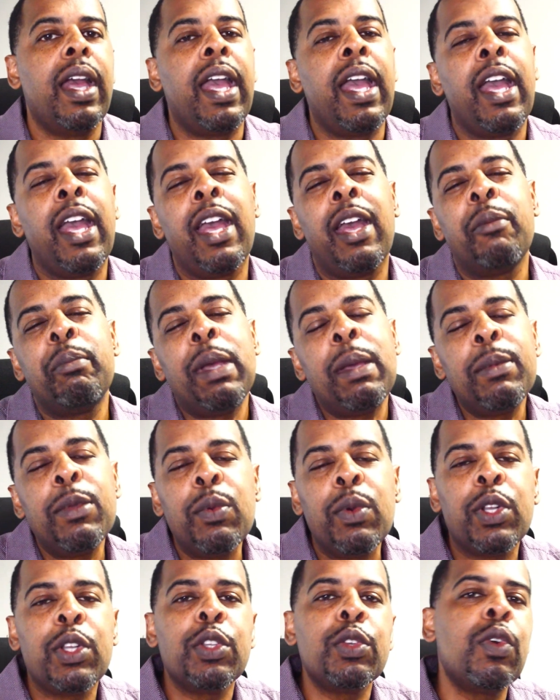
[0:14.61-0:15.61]
And maybe
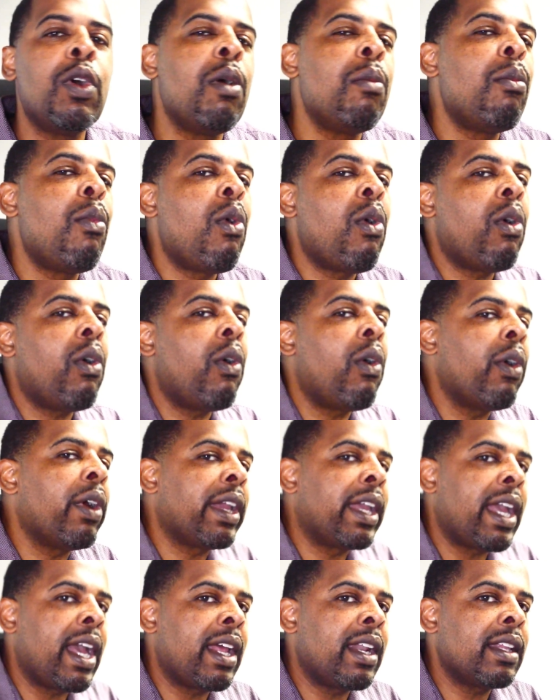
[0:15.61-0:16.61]
you want to do it more
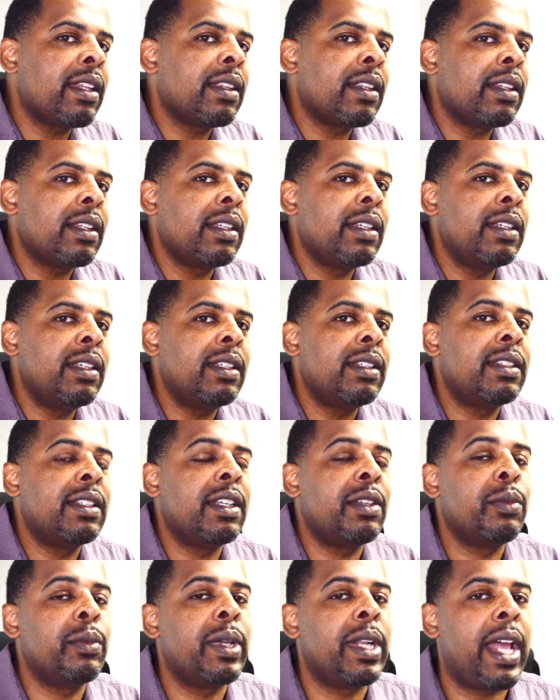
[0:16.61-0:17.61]
organically
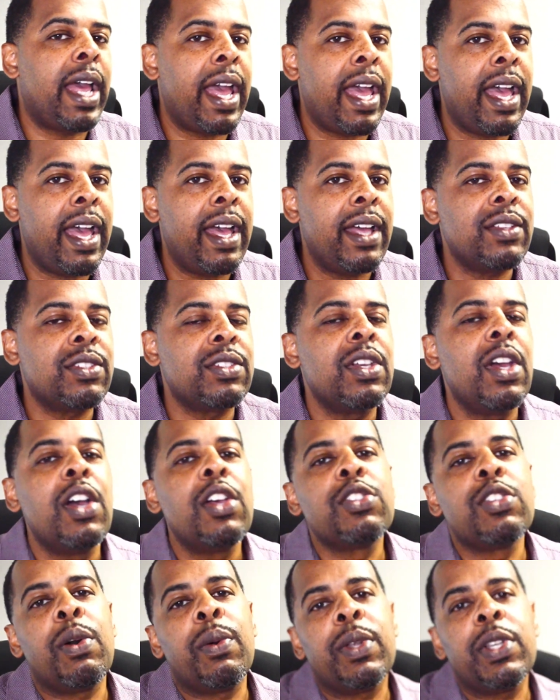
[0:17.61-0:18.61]
than with ads.
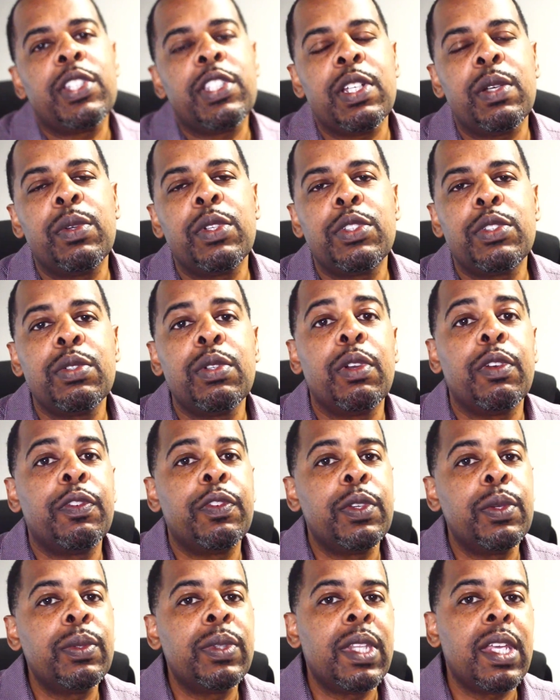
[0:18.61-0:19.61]
So I want to share with you a
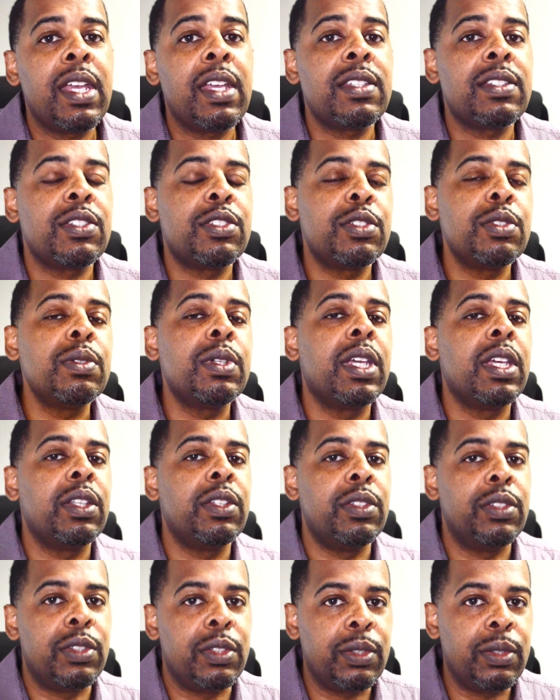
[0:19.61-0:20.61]
few things that you
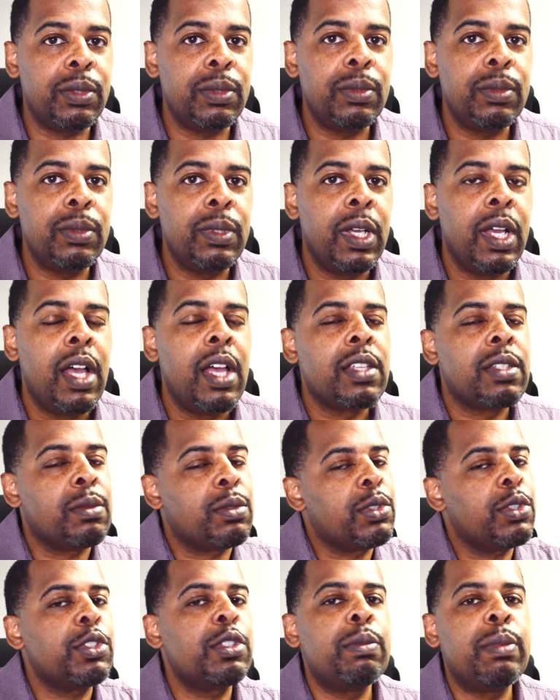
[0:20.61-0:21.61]
can do,
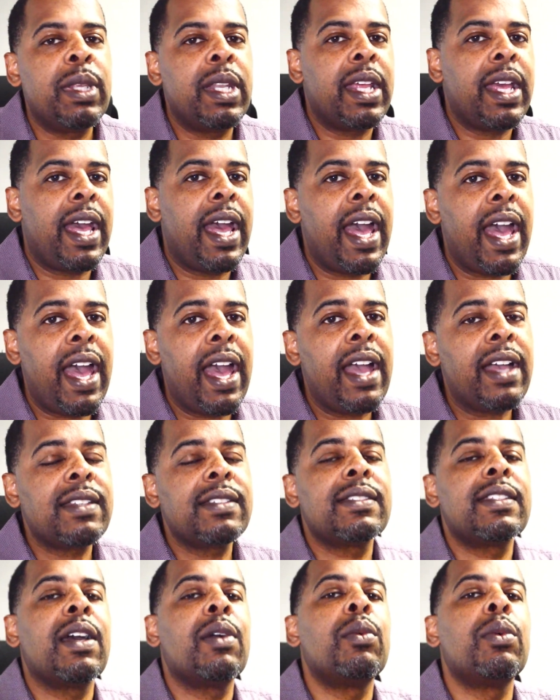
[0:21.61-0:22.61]
some social media
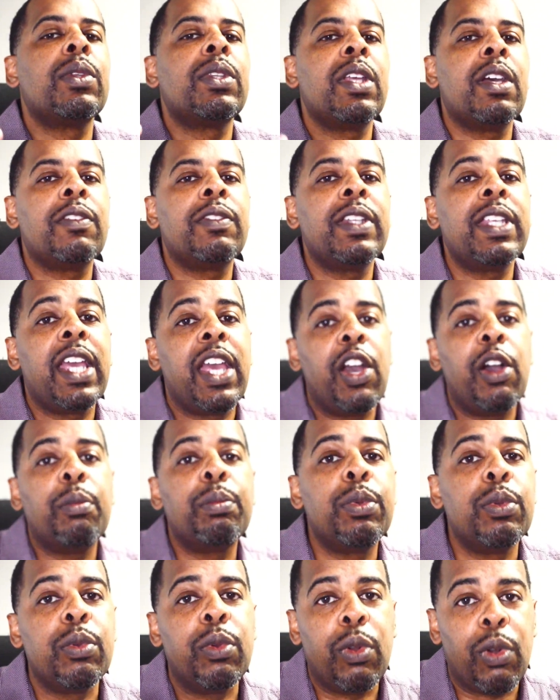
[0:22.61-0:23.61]
hacks that will definitely
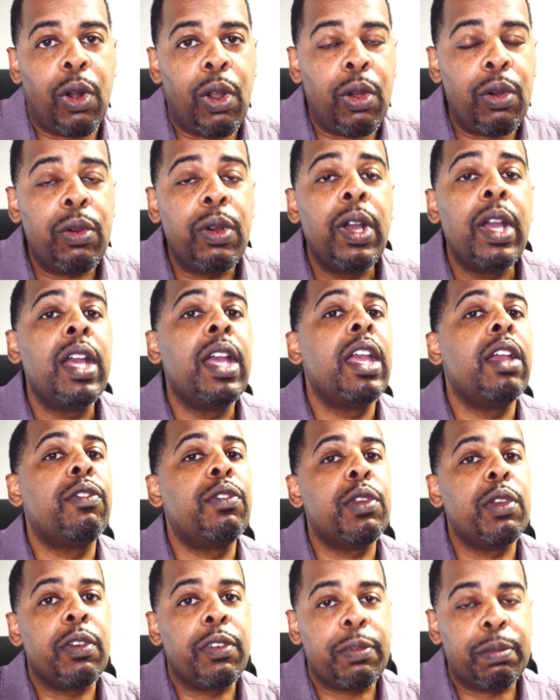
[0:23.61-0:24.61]
help you grow
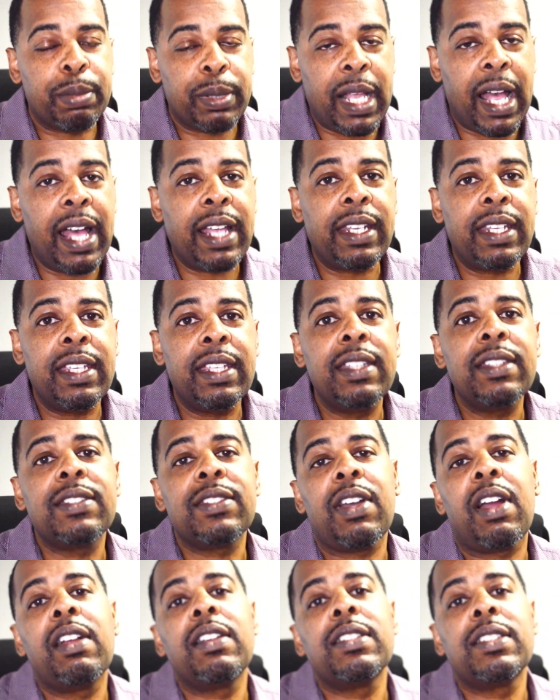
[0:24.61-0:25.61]
if you apply these
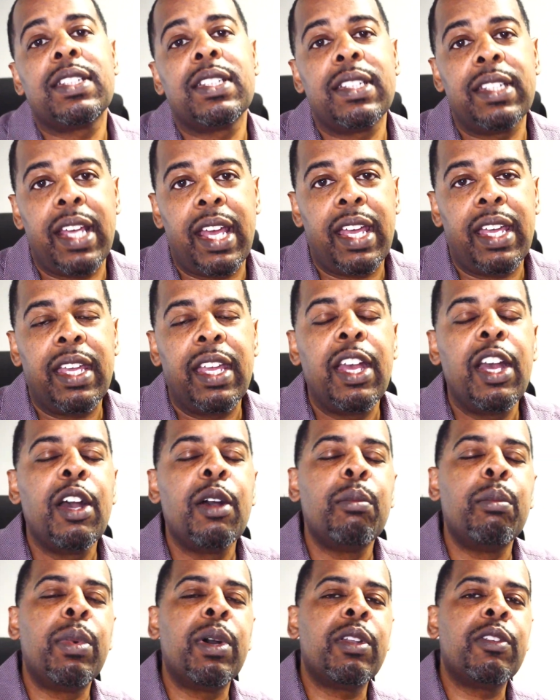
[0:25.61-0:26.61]
starting today.
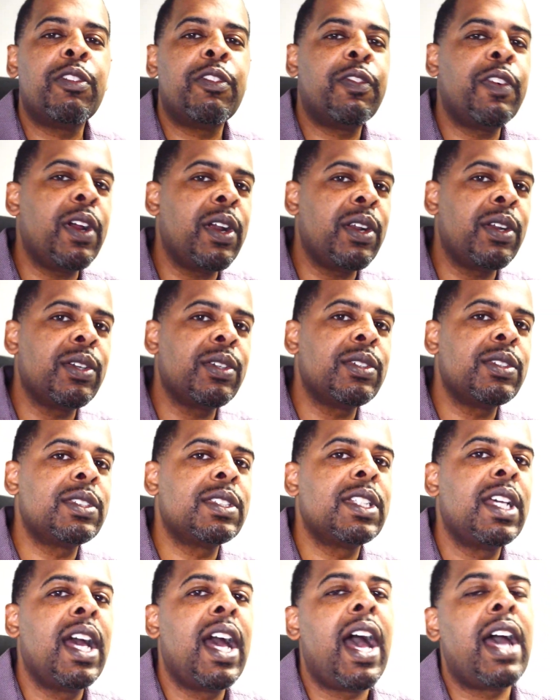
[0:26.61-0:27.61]
But
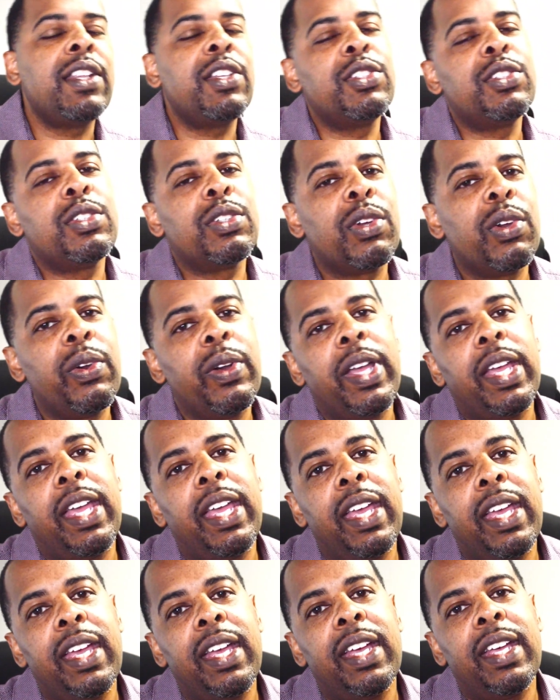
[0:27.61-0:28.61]
first, I need you to go
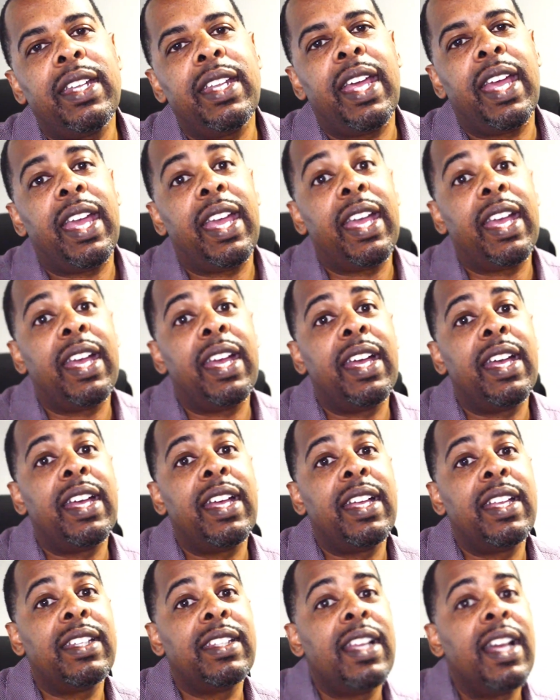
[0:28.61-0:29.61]
ahead
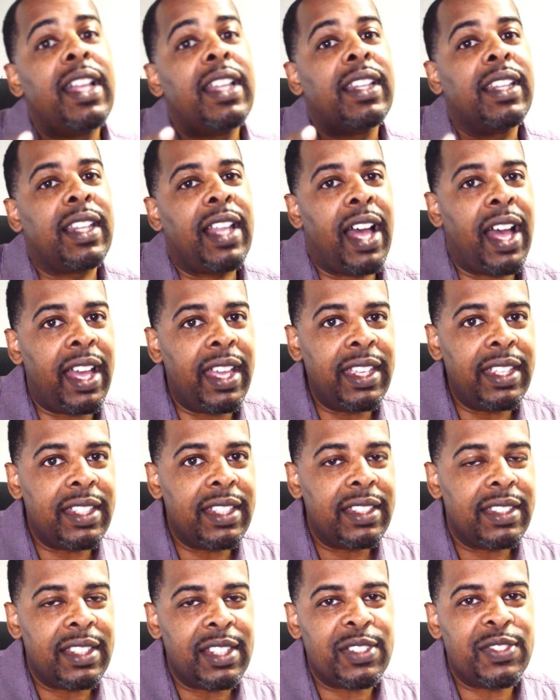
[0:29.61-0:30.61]
and
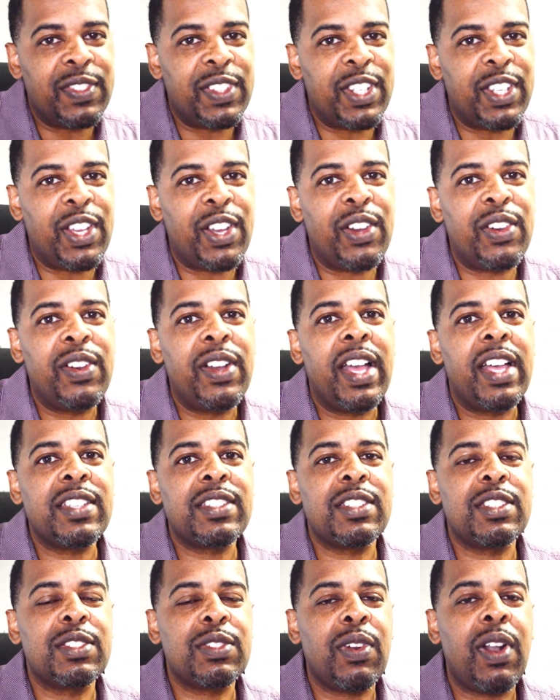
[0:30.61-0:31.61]
like this video and
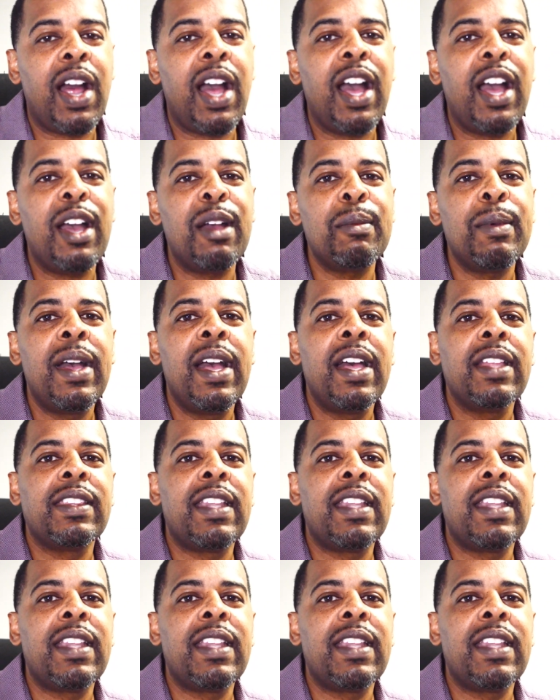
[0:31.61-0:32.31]
subscribe.